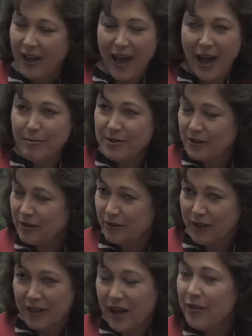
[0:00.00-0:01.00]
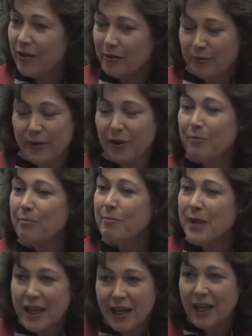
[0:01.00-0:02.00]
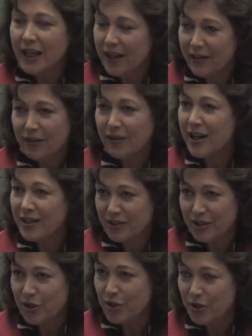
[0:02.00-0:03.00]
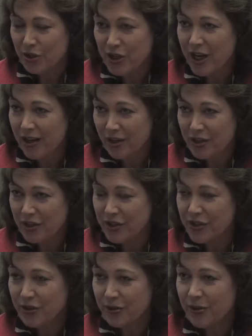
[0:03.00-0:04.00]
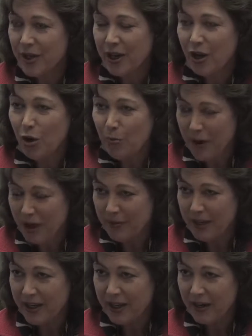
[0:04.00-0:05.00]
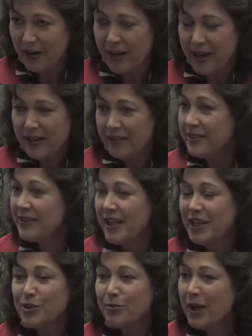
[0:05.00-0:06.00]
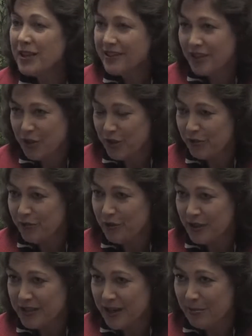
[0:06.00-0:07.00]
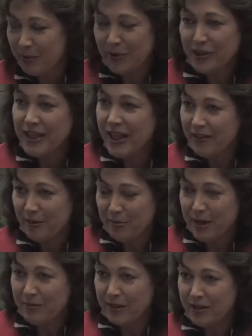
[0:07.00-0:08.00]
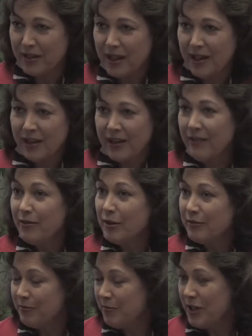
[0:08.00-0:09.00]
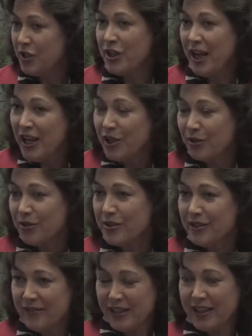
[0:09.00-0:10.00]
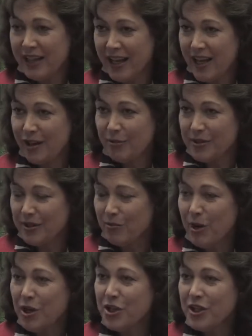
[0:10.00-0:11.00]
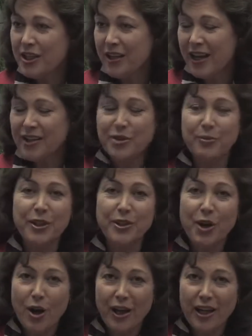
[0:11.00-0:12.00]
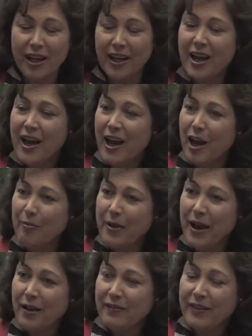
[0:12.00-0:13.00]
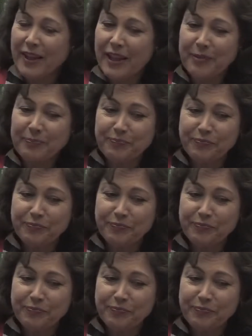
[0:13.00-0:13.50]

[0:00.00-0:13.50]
Absolutely. There are many other constitutional challenges to Obamacare. The states' rights issue, for example, the 10th Amendment. Governor Mitch Daniels of Indiana was in Washington last week talking about this